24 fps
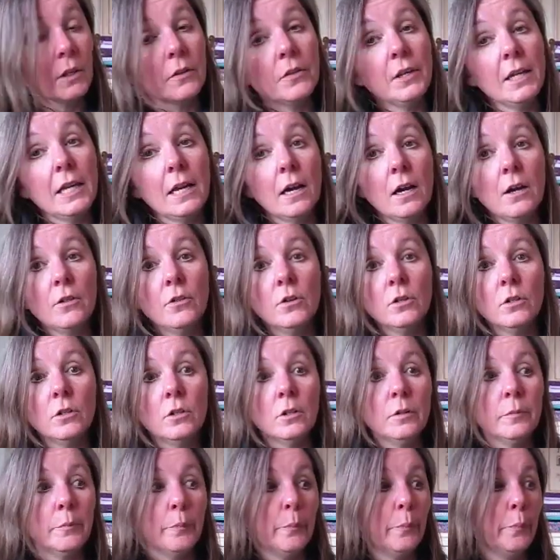The
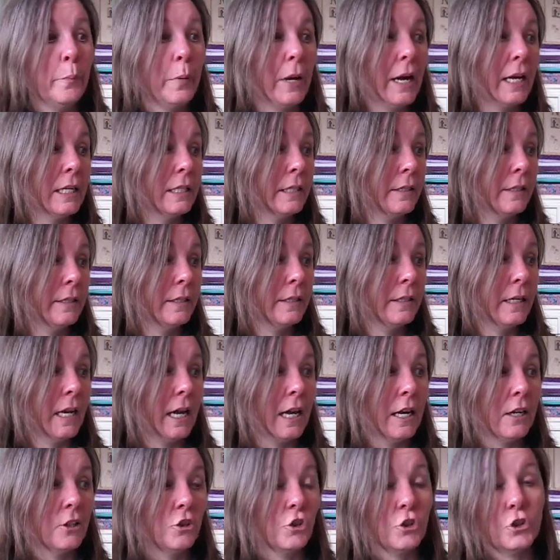other pass the
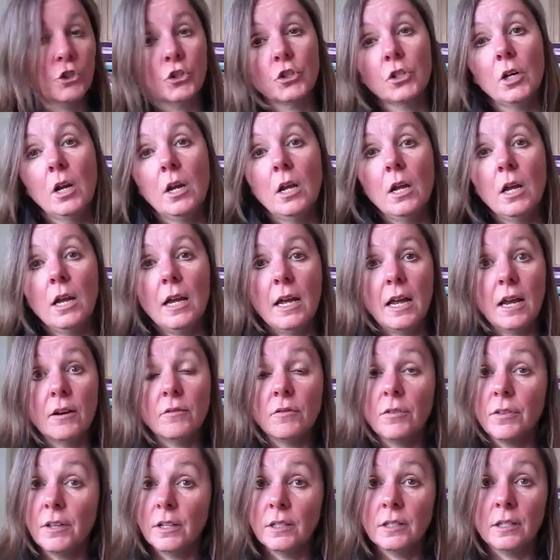stash,
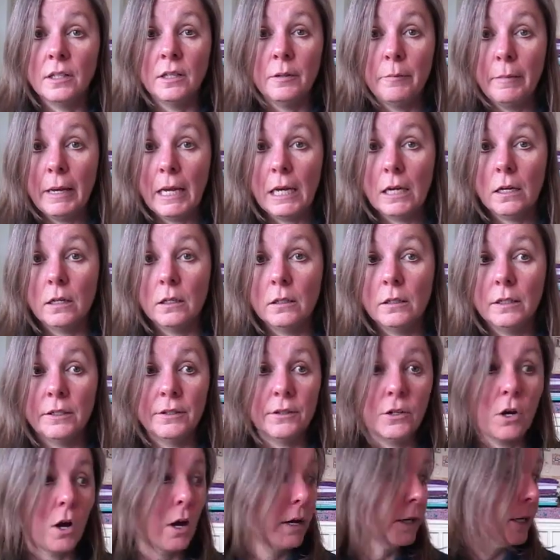everything's in the mail,
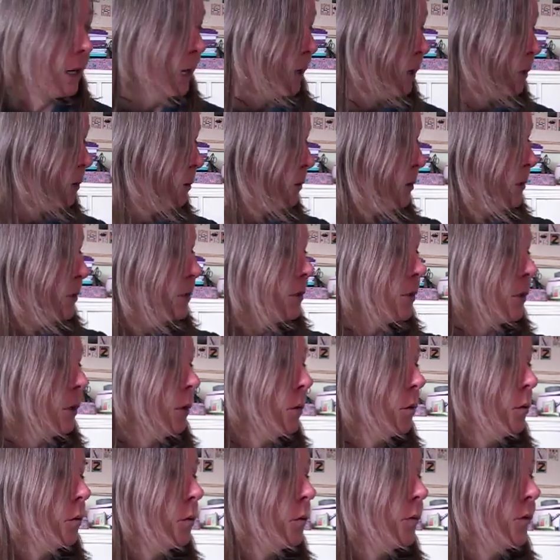is gone out.
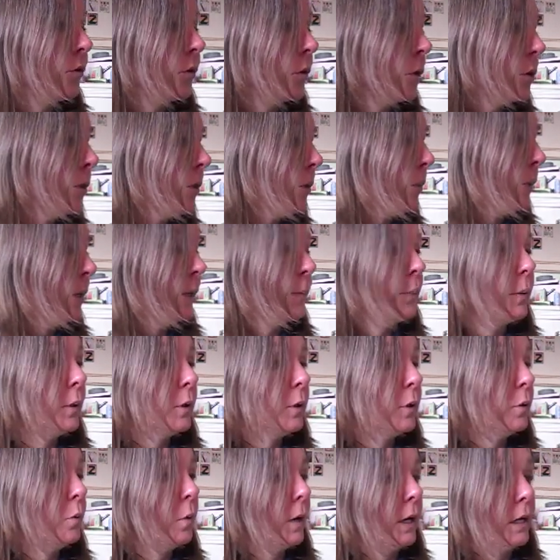So for the people
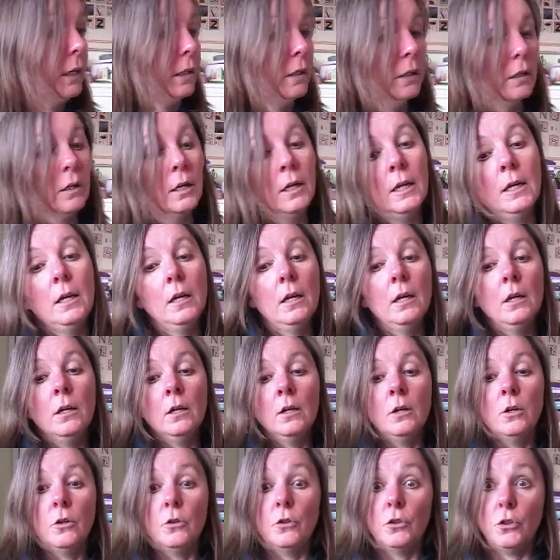who won
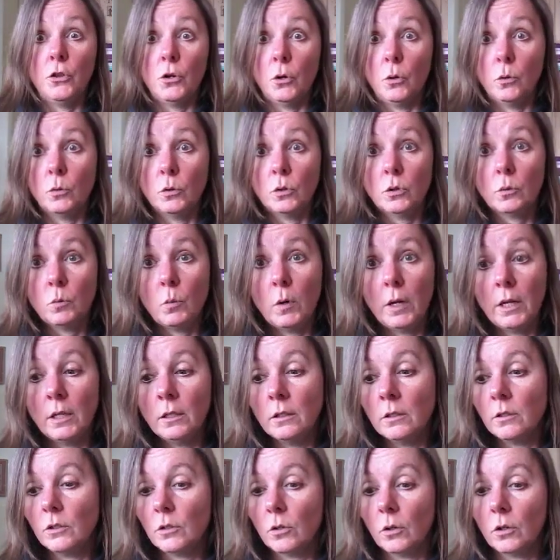those
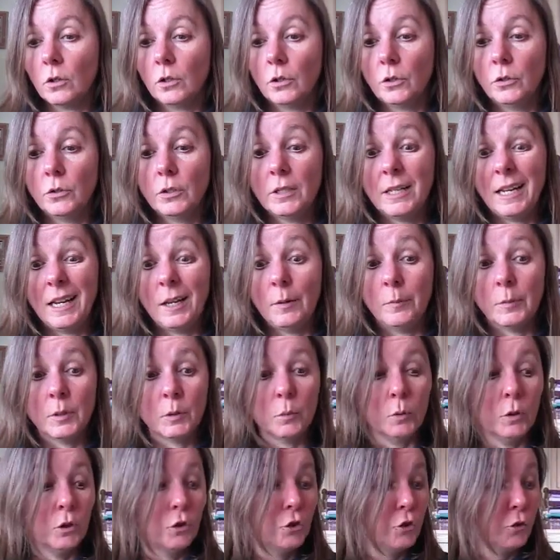ones or whose names
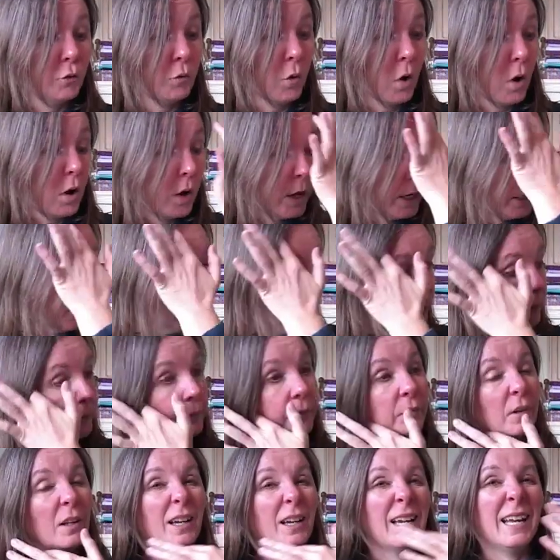were drawn,
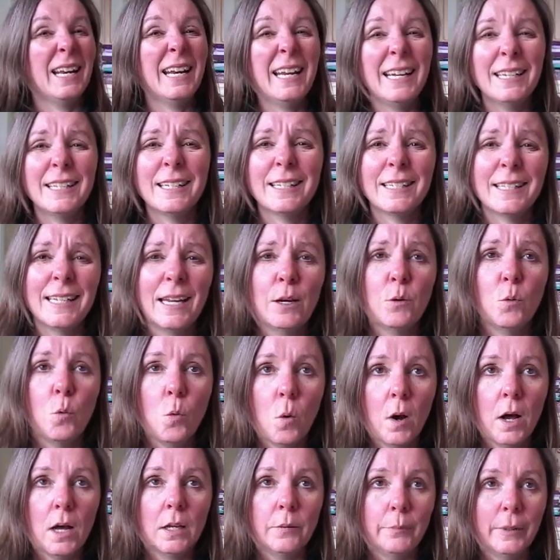kind of hate to say
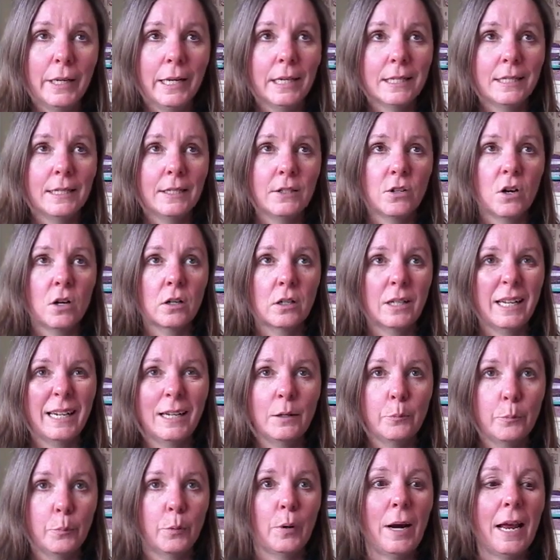one because these aren't
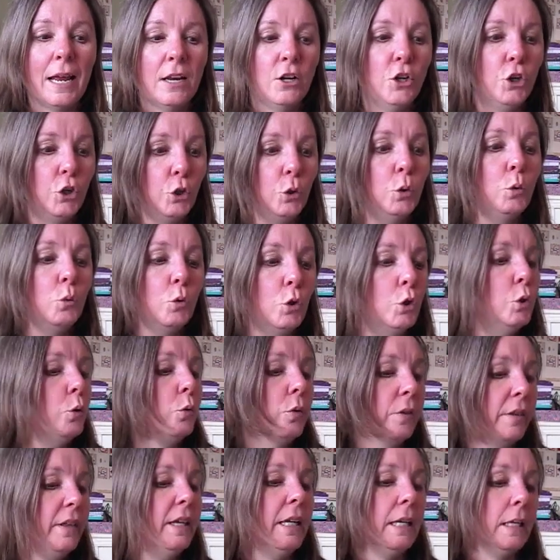like brand new, new
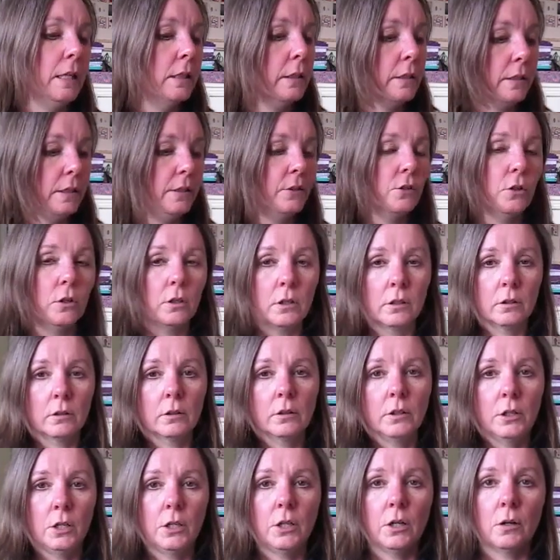things. These are,
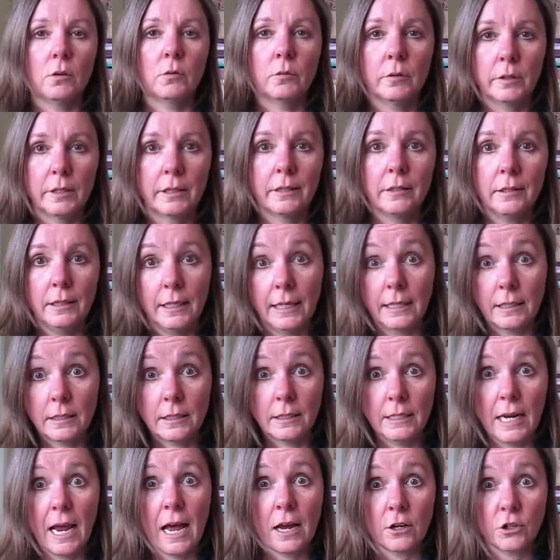you know, was like
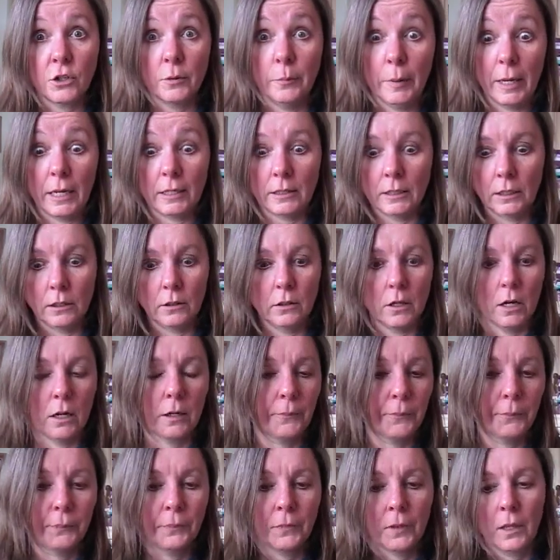stash and passing along.
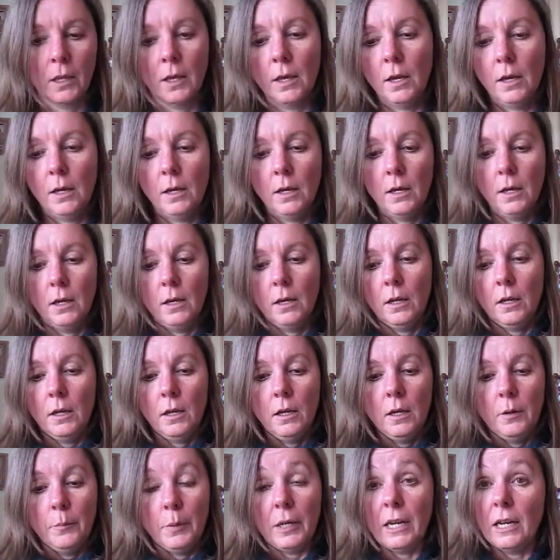
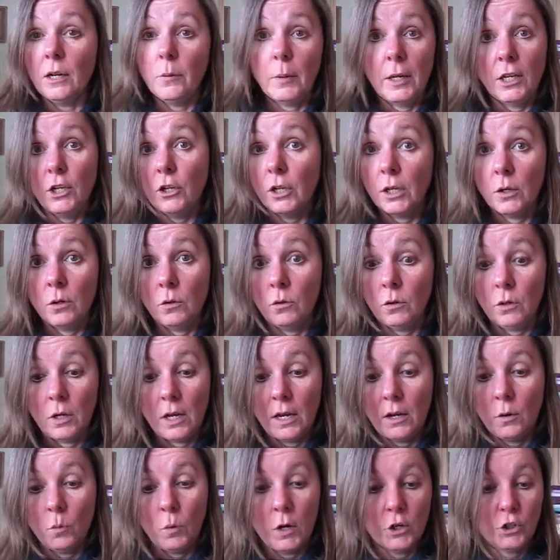But anyway, you can
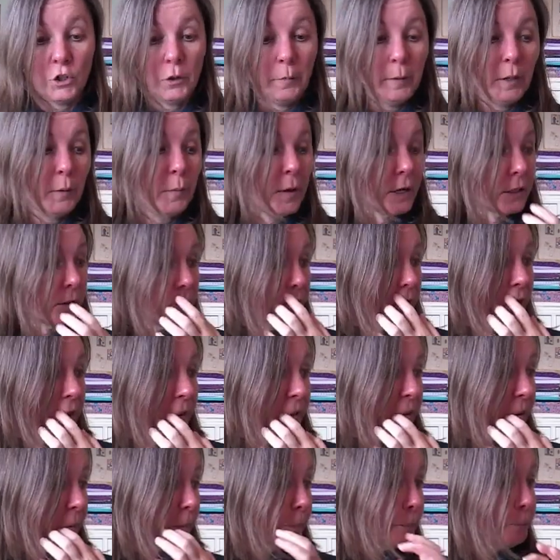uh, watch your mailbox for
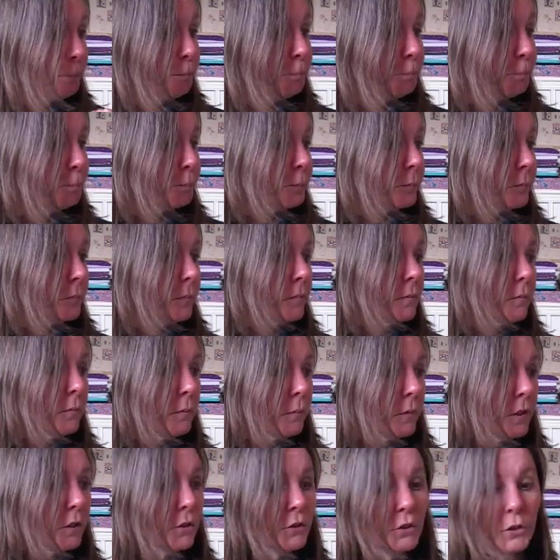those.
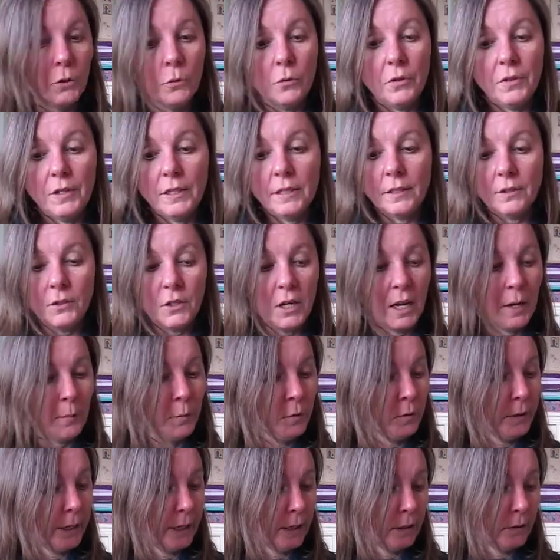So this
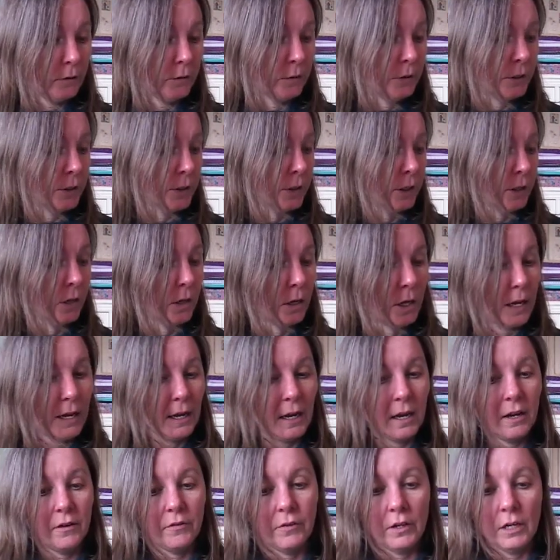time around, I
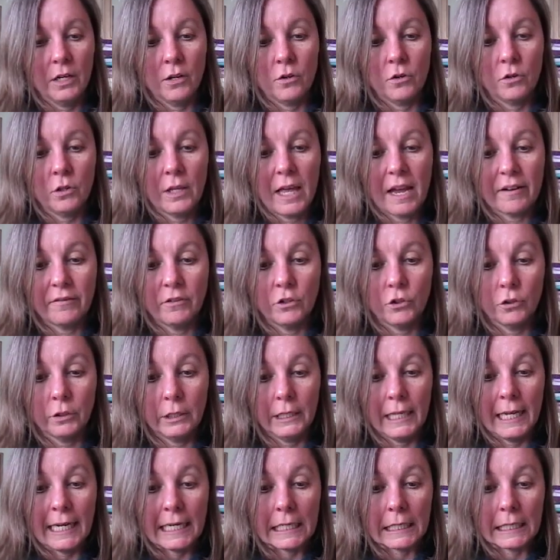have another lavender
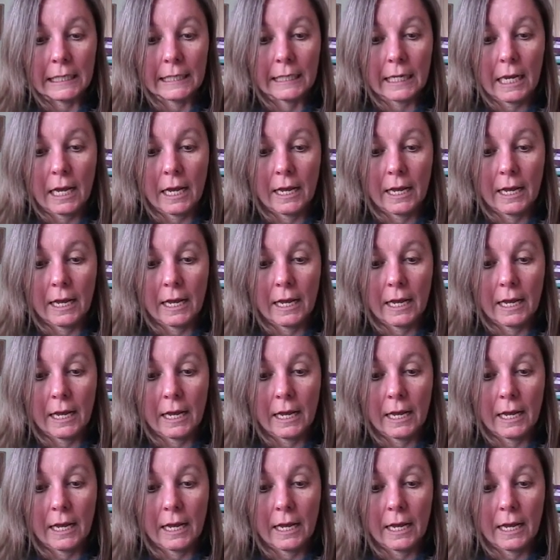and lace.